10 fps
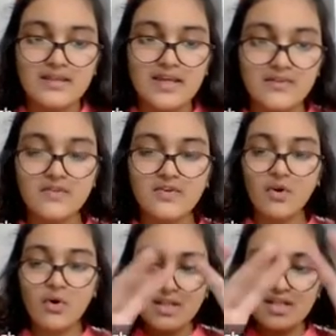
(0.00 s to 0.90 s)
there for
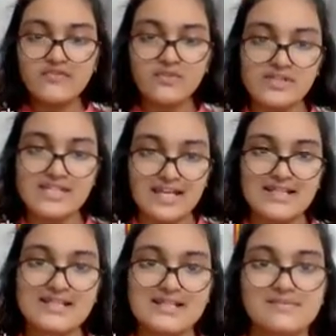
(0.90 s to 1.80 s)
all the four
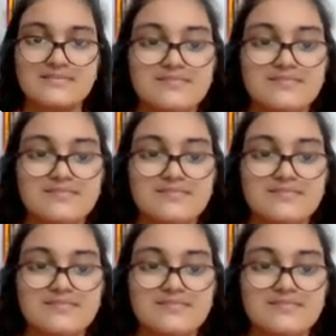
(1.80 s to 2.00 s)
sides.